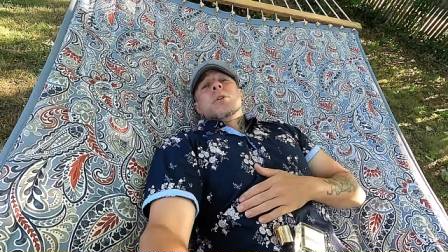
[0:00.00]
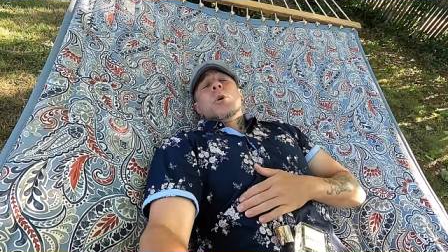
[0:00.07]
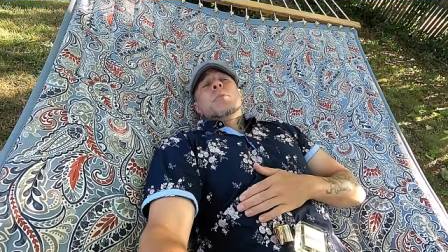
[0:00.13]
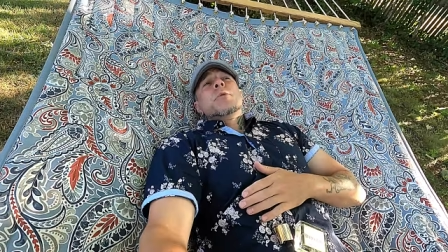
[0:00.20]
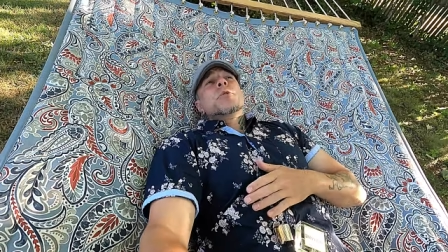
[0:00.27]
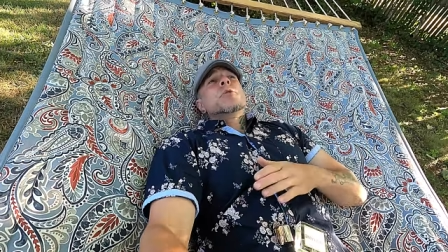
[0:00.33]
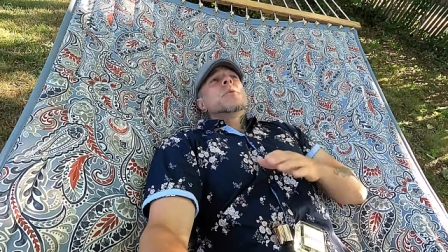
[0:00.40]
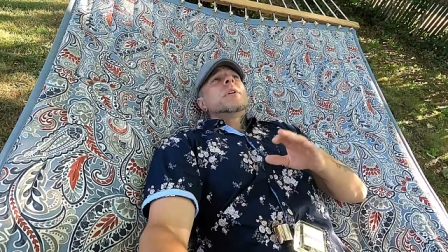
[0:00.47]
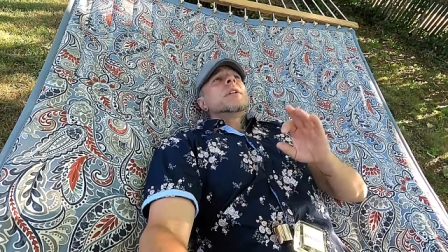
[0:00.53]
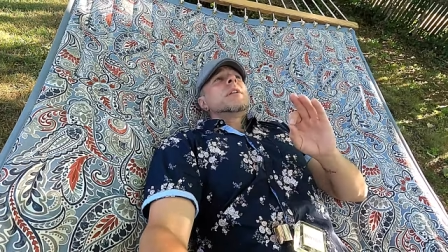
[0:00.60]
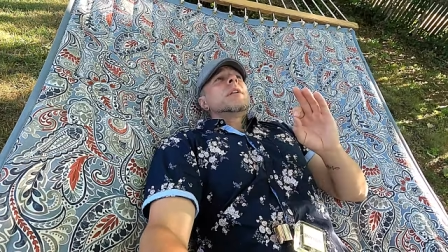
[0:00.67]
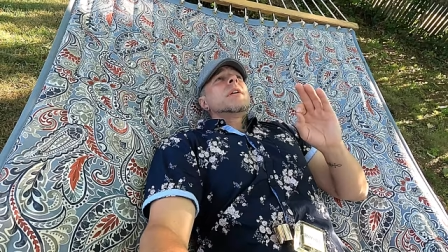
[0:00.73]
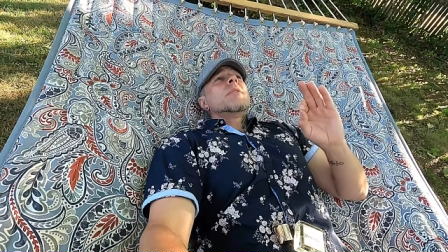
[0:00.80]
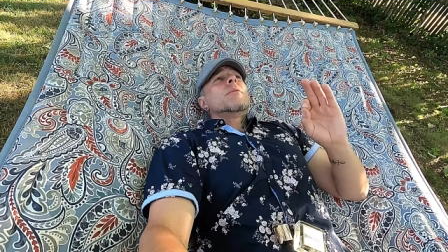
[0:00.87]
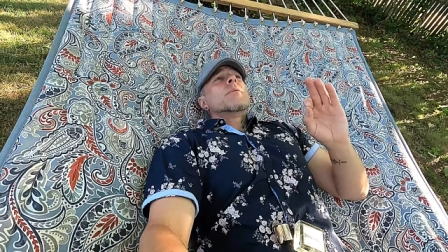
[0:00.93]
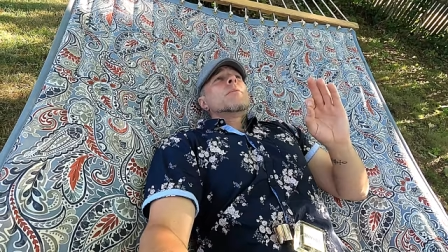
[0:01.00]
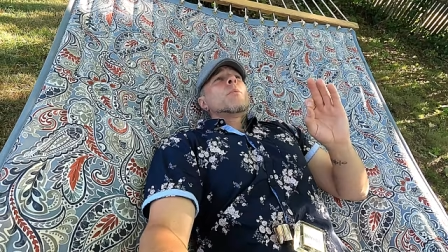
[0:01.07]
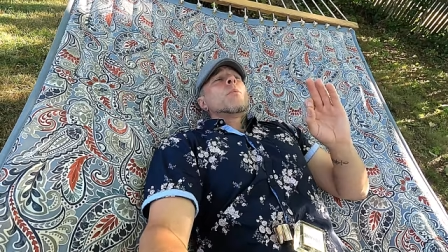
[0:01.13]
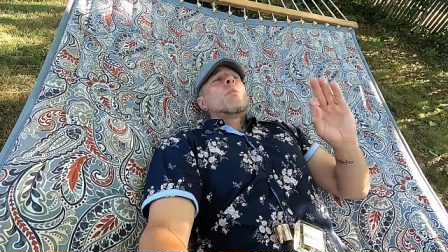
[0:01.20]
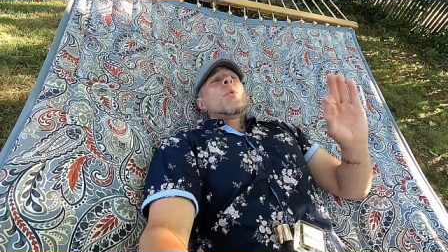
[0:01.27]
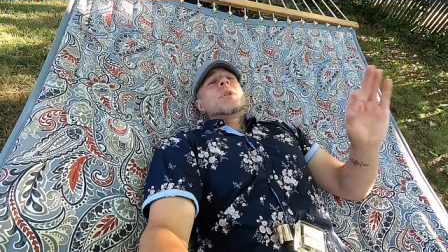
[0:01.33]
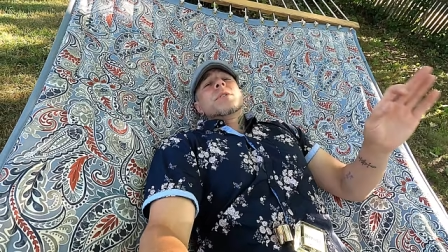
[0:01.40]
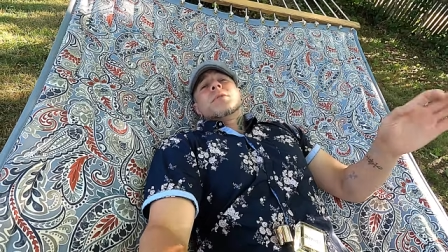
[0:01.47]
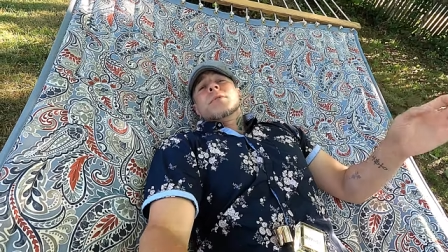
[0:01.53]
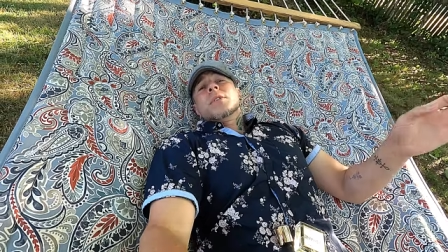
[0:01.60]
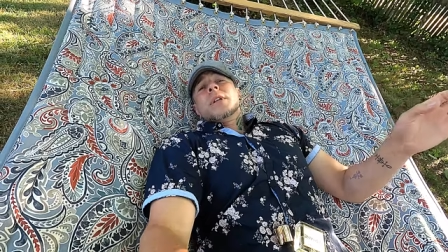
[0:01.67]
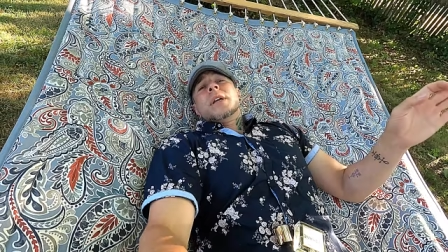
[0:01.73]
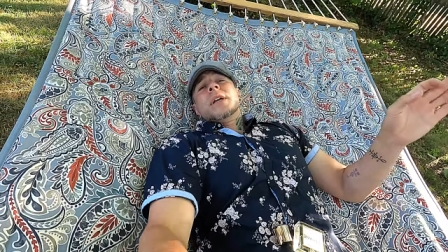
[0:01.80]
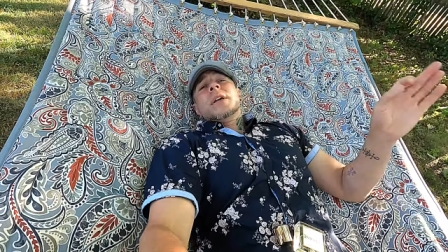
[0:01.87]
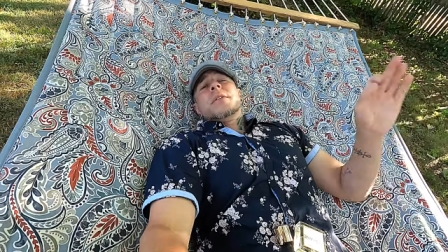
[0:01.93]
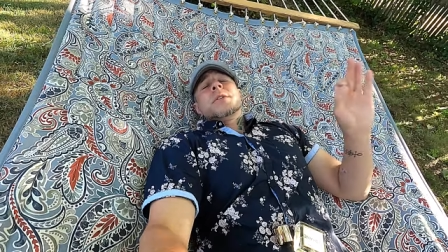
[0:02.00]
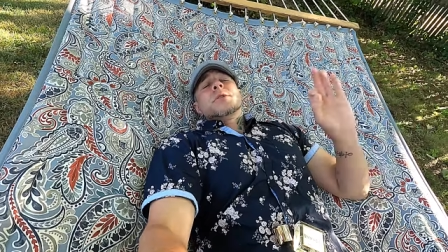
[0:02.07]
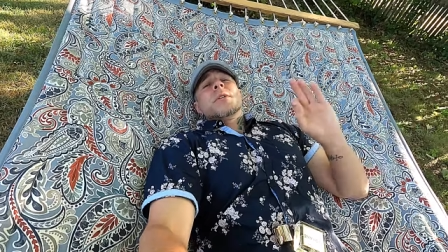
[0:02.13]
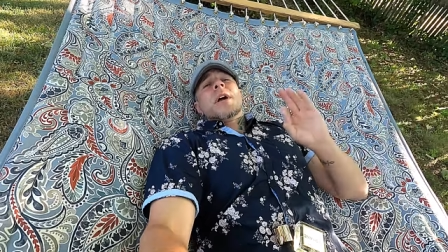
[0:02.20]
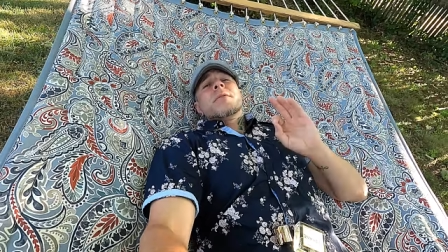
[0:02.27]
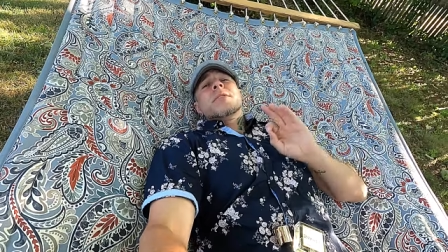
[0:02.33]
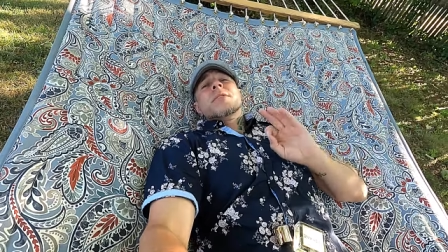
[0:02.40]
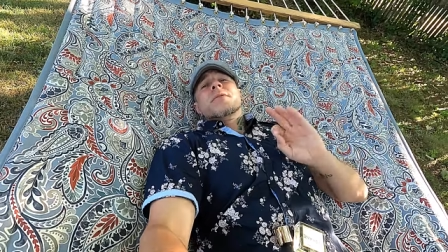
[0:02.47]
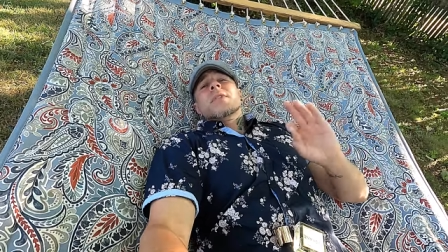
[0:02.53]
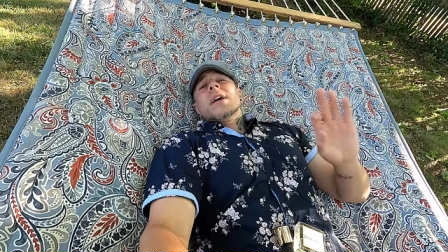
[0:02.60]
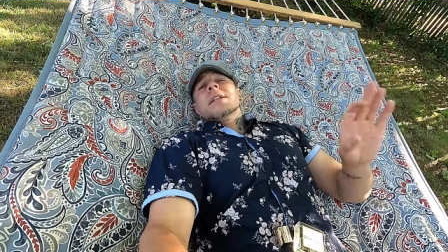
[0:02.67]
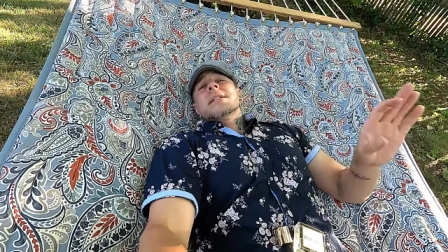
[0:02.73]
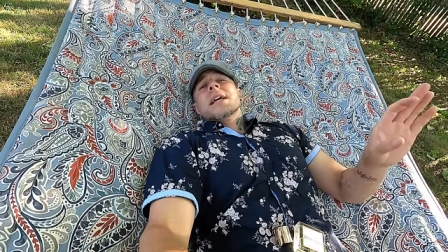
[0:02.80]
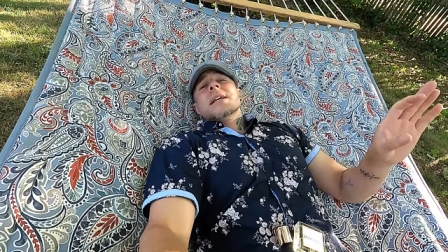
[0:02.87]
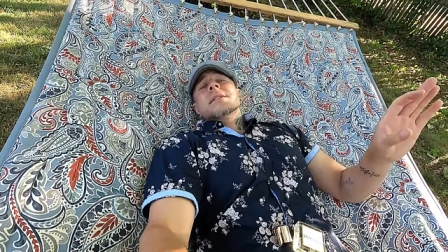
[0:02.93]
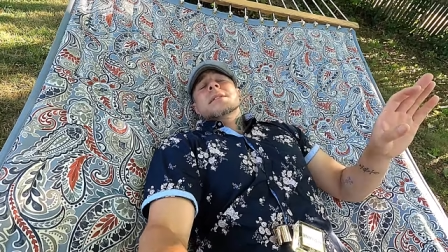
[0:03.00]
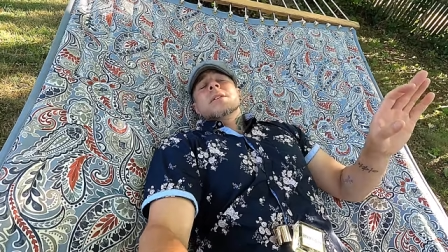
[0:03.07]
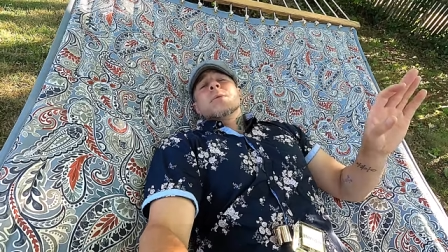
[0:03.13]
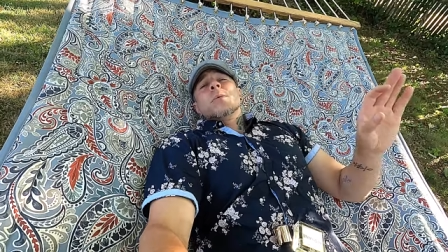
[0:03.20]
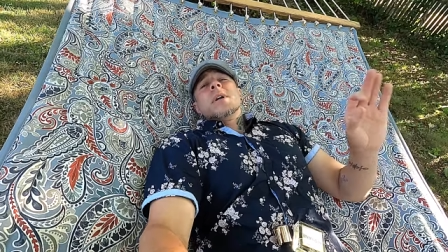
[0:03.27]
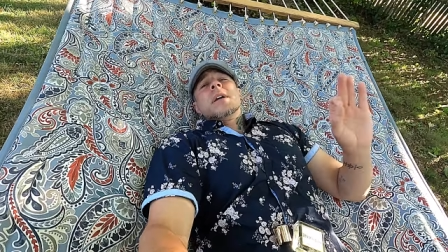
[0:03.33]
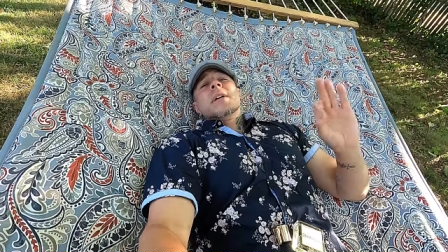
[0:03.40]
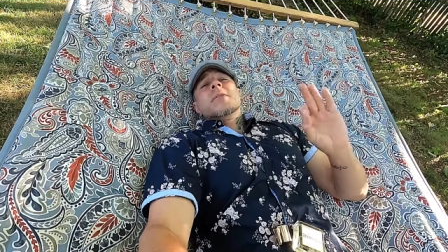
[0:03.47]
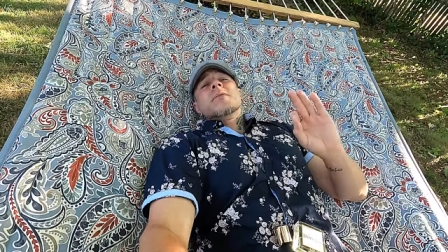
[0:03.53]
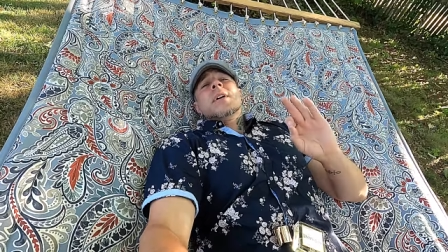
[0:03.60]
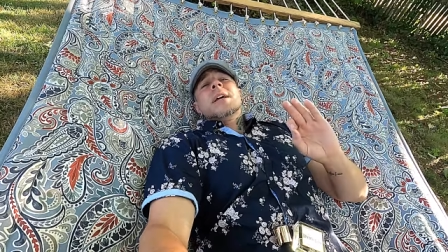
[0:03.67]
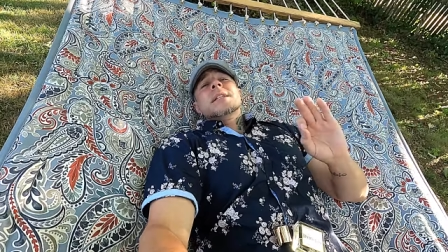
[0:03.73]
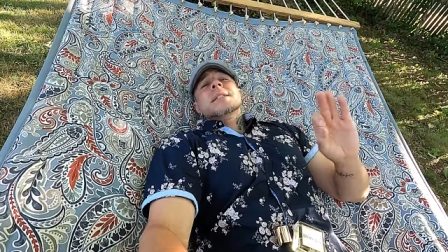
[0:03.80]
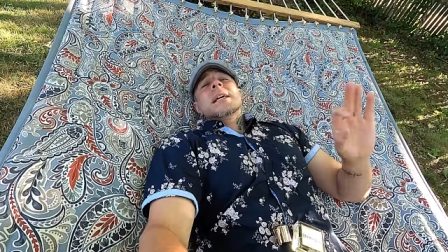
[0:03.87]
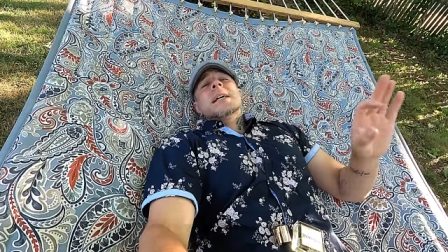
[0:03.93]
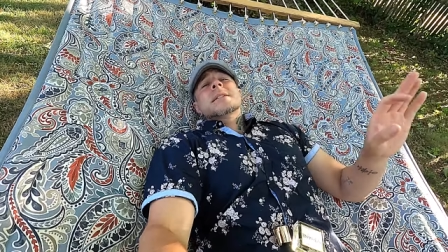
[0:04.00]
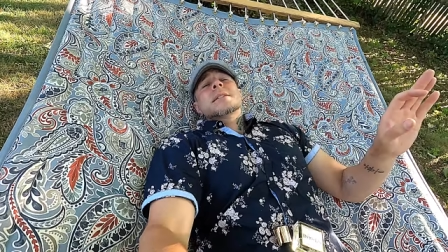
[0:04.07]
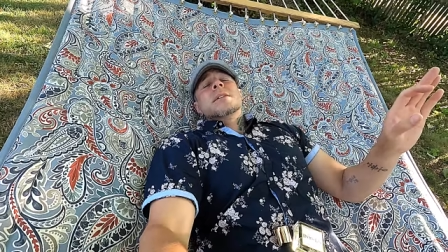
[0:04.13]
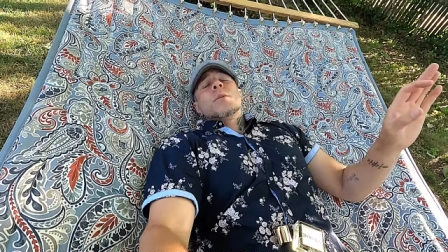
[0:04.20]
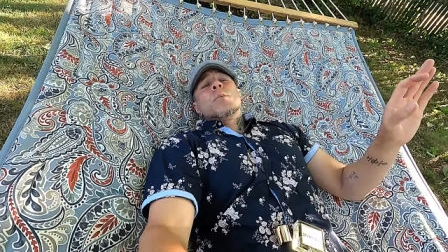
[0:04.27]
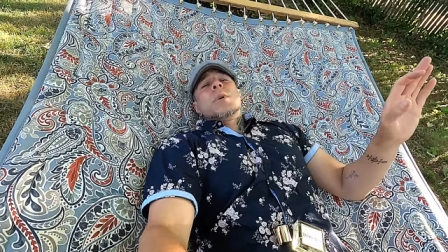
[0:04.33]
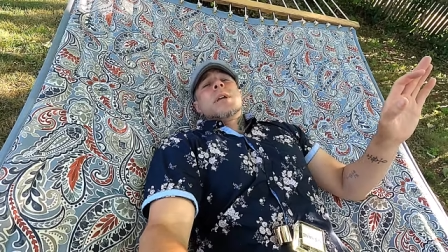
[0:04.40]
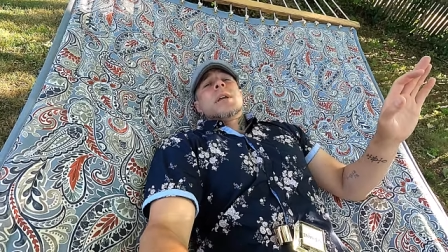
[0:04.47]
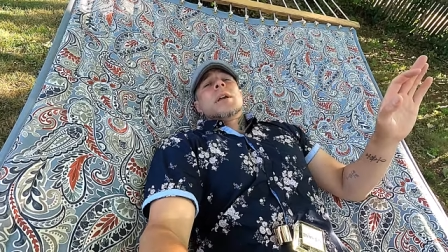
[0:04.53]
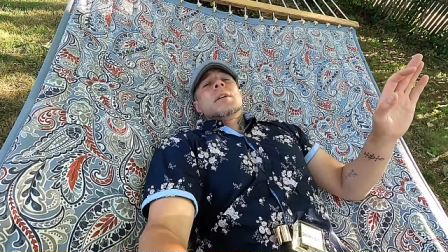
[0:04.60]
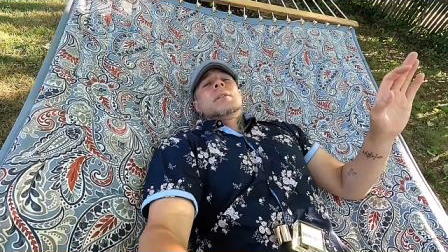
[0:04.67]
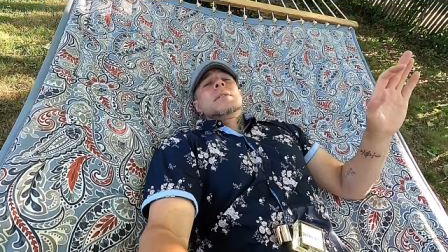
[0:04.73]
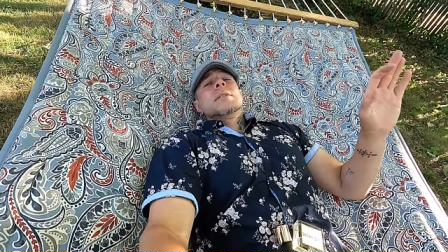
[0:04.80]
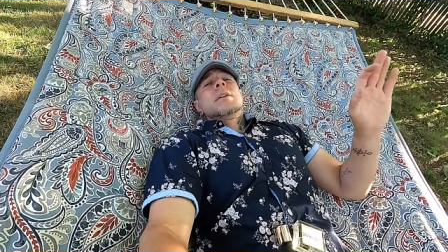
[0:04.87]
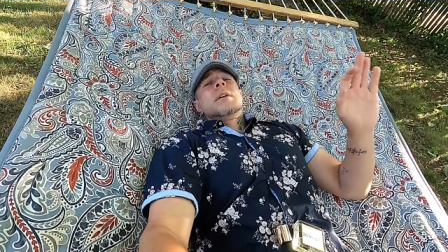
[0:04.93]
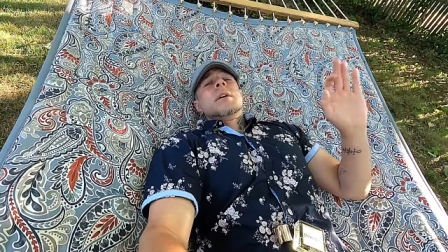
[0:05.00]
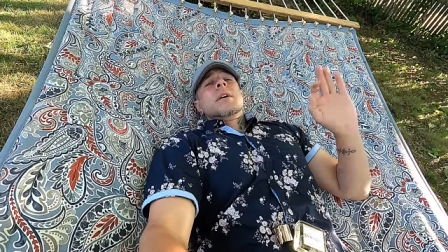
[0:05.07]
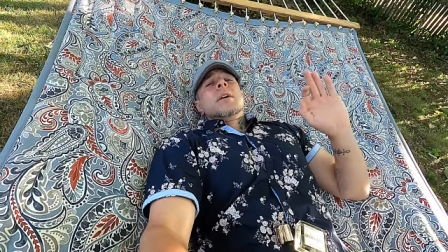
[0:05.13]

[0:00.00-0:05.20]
Hope you're doing wonderfully, that you're having a fantastic week, a fantastic weekend.